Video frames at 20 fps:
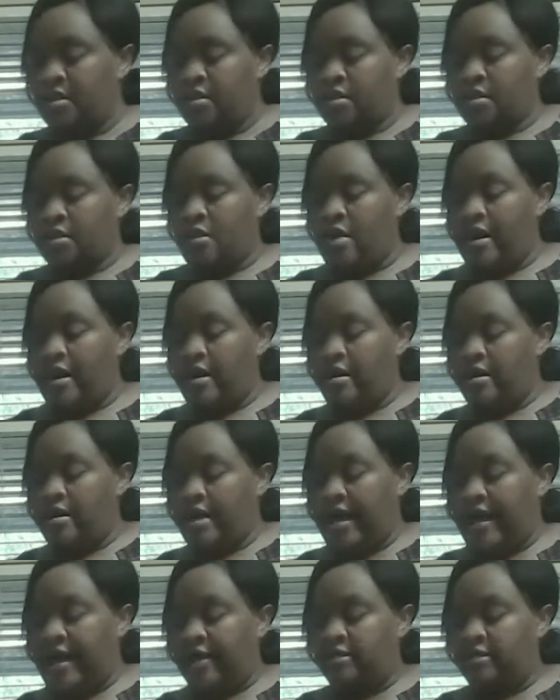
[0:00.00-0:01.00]
So
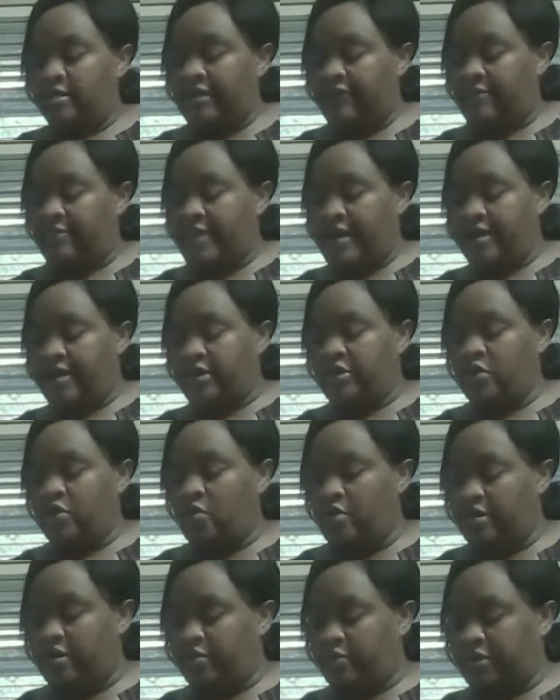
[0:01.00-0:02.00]
how's everybody
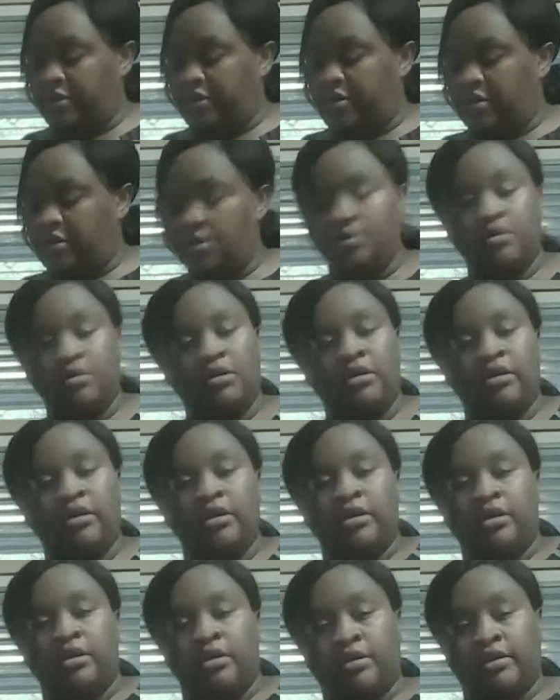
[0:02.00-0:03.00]
doing with the
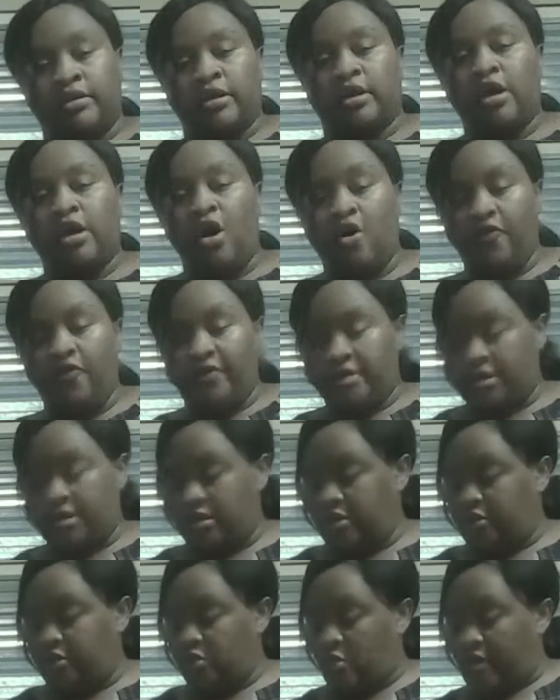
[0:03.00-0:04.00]
COVID
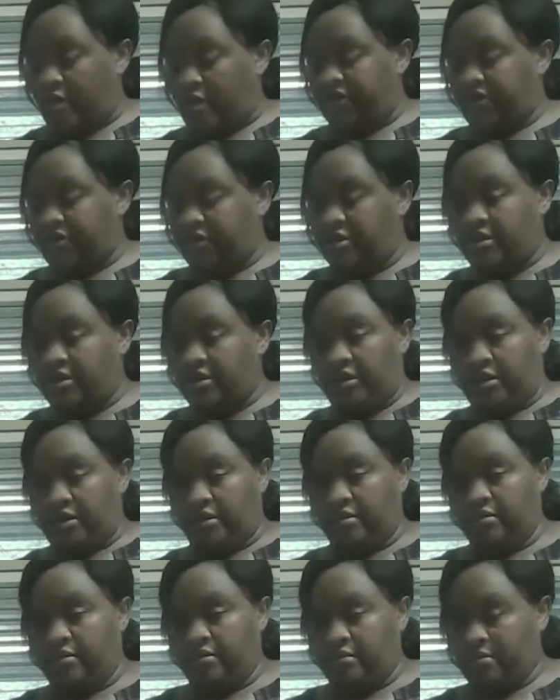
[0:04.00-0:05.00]
situation
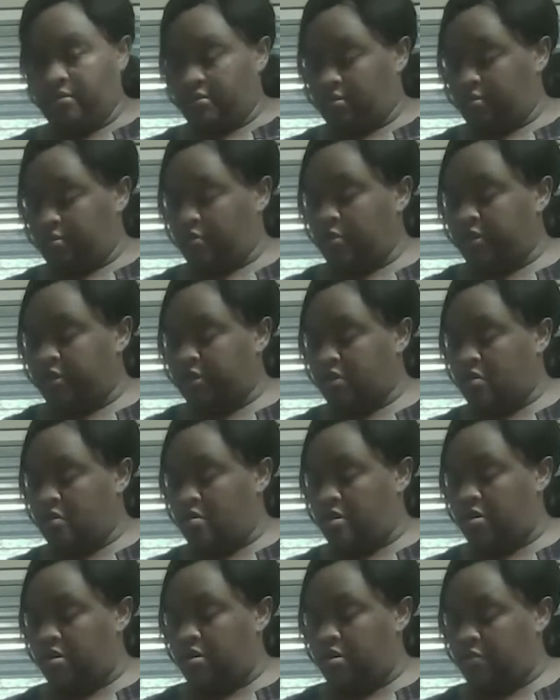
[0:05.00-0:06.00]
and what's
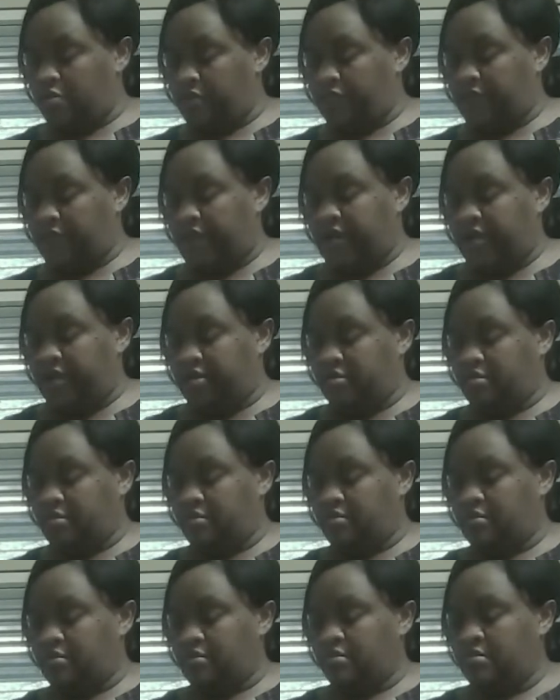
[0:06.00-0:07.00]
going on with that?
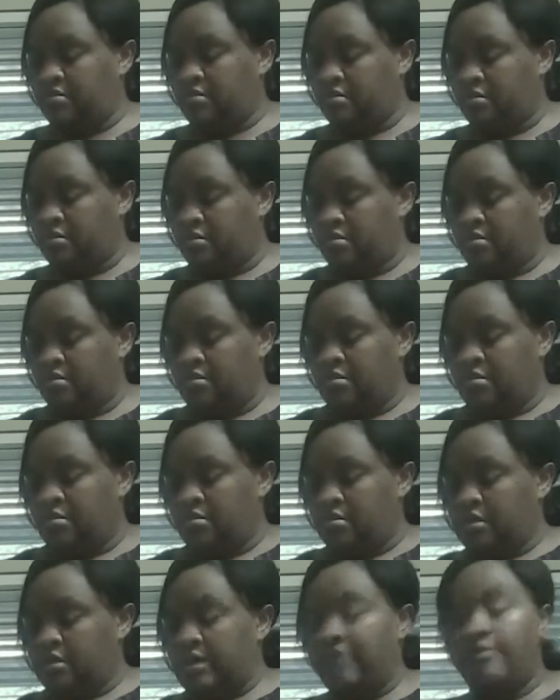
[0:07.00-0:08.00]

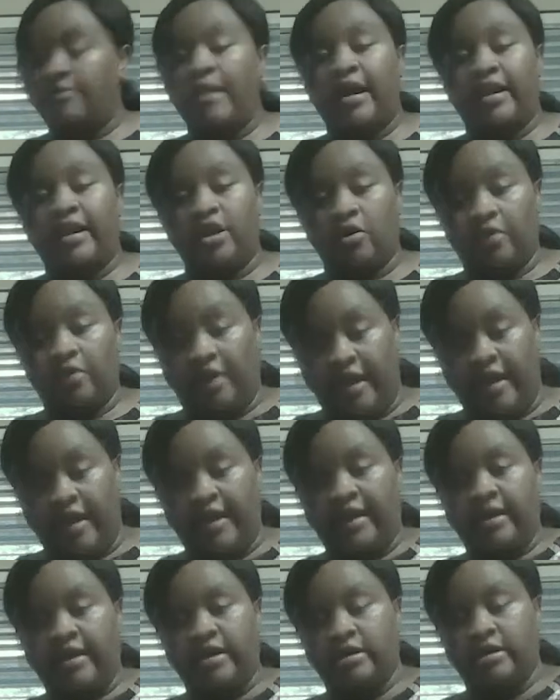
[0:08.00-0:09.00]
Everybody
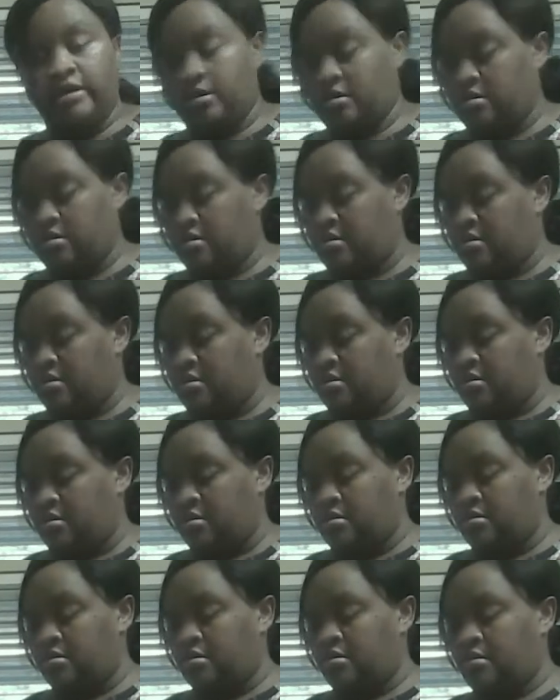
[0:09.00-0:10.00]
okay?
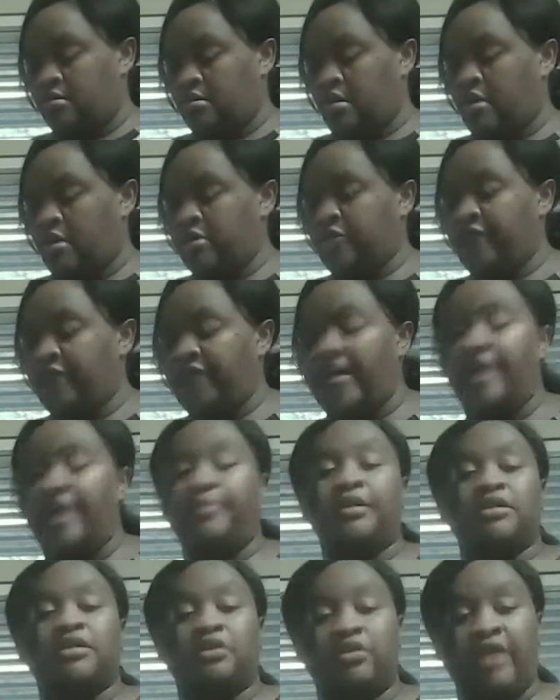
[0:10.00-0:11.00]
Are your
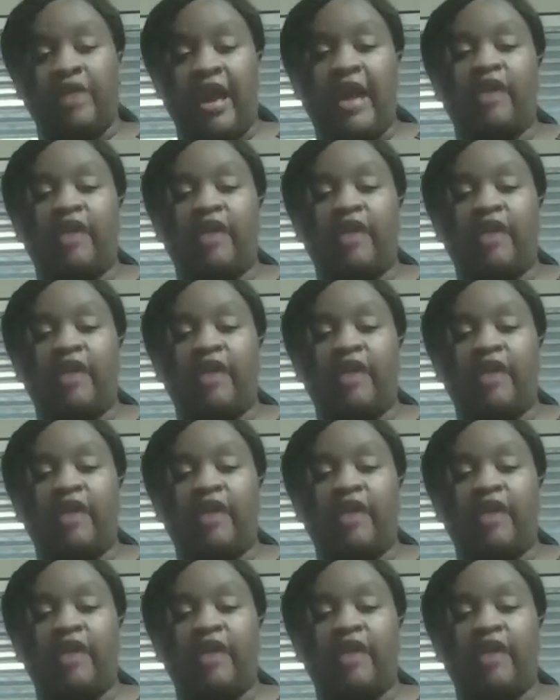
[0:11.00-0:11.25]
families okay?